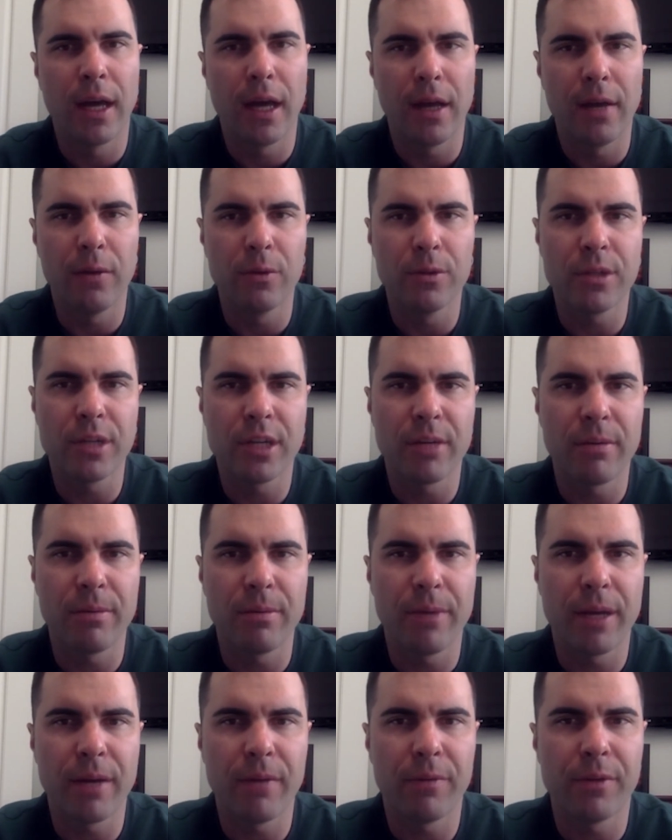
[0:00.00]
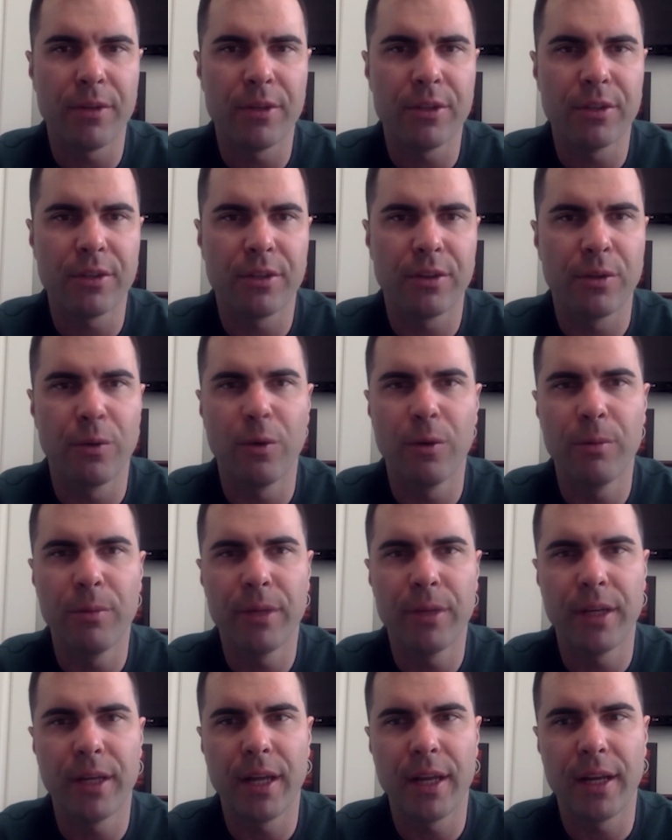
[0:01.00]
those are going to be beneficial to him.
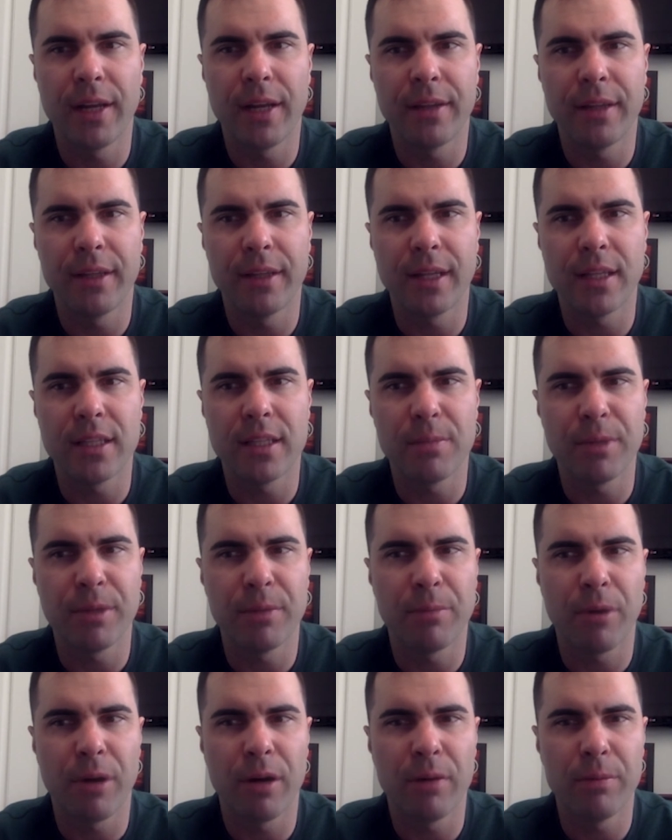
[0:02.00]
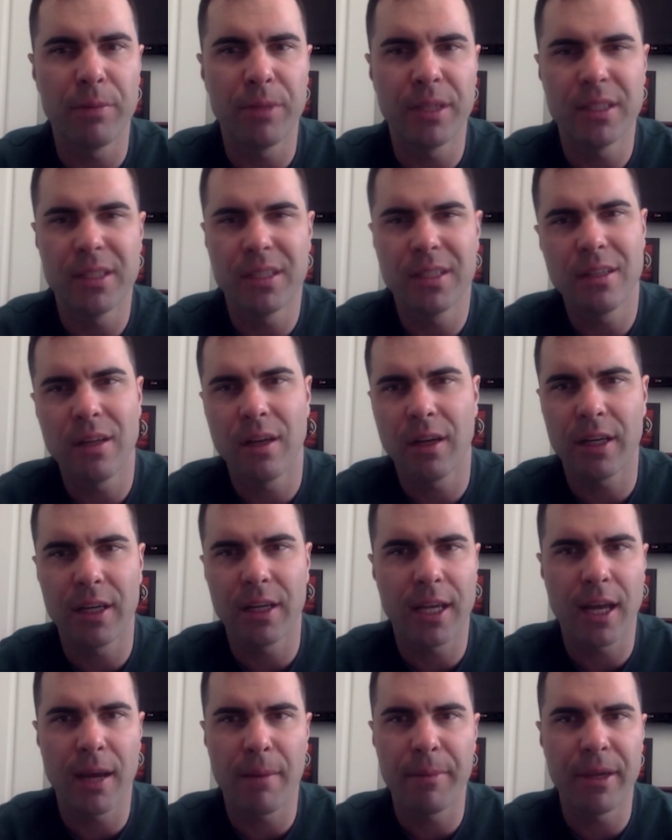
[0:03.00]
And I think that's a big part because he's not going
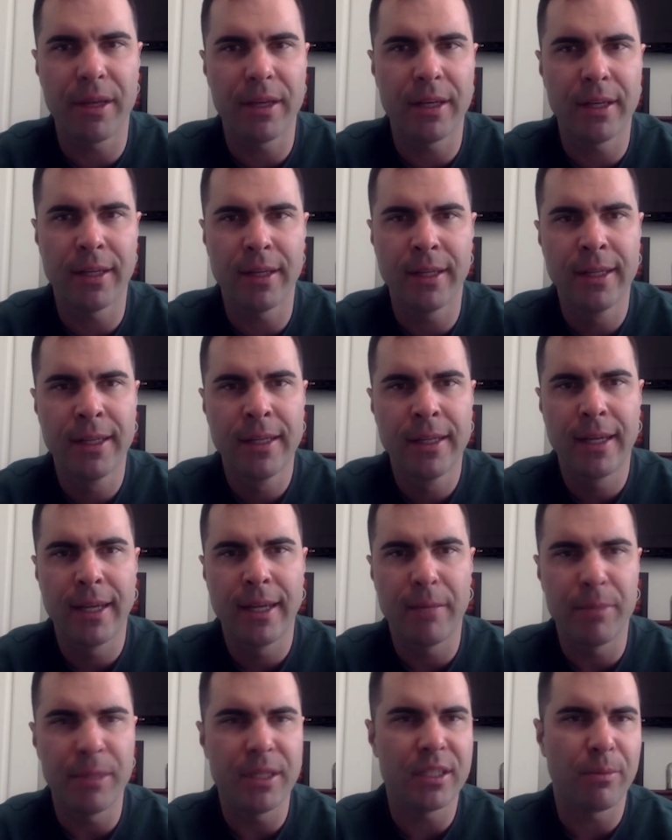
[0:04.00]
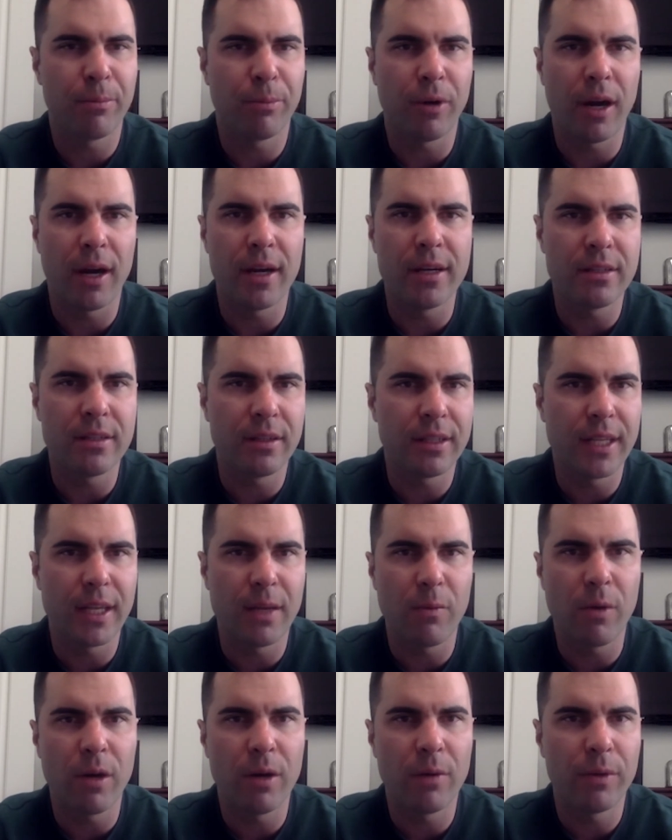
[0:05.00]
to come in and be surprised on day
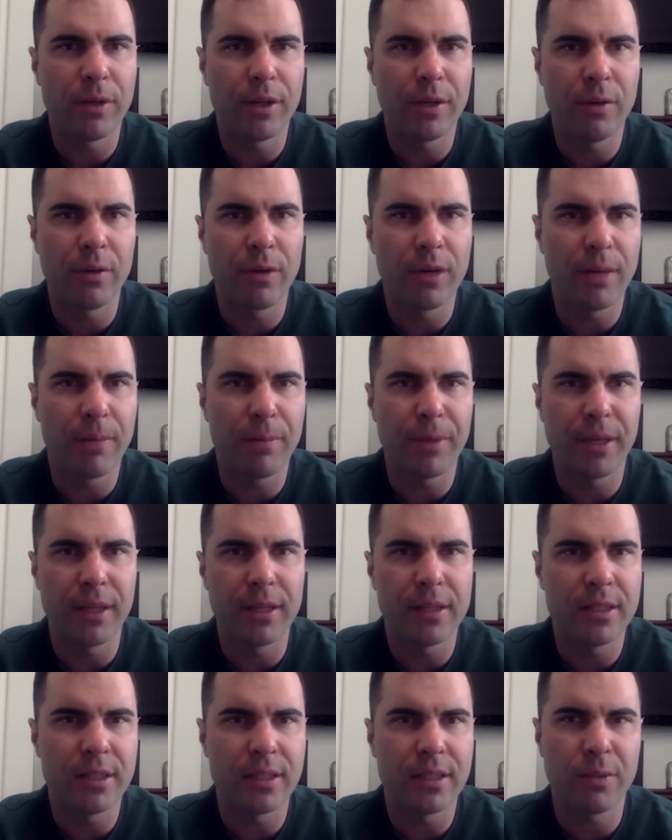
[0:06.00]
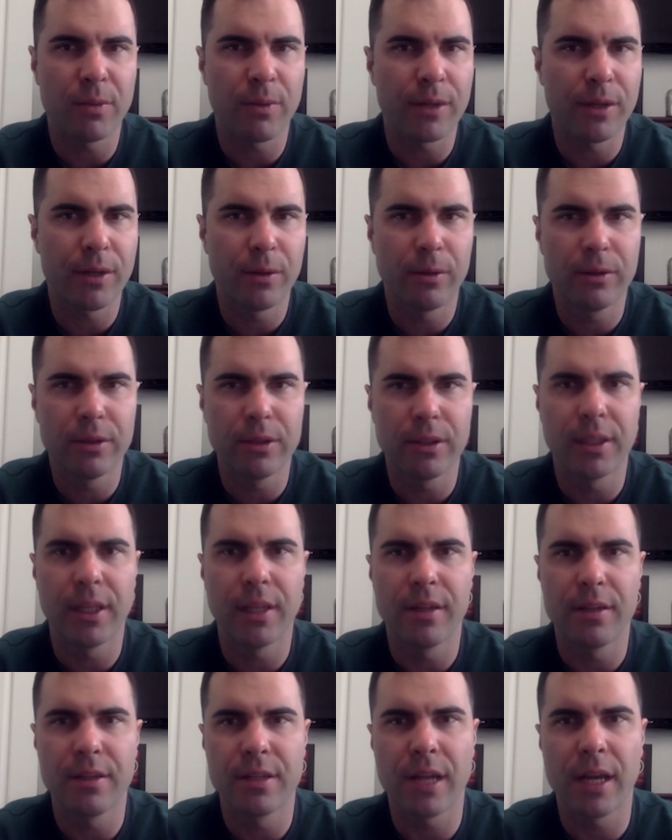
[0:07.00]
one when you're going up against 6 20-year-olds on the
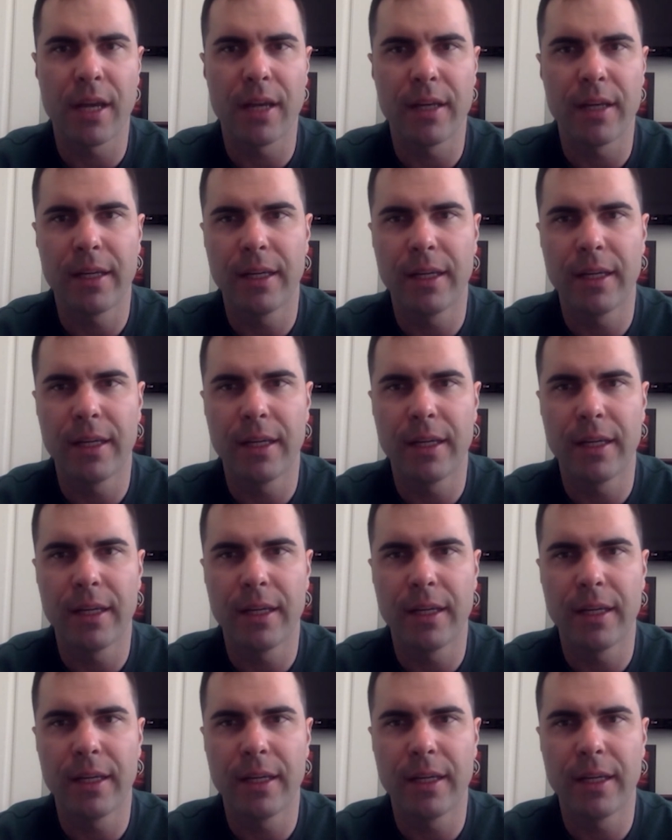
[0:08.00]
other side.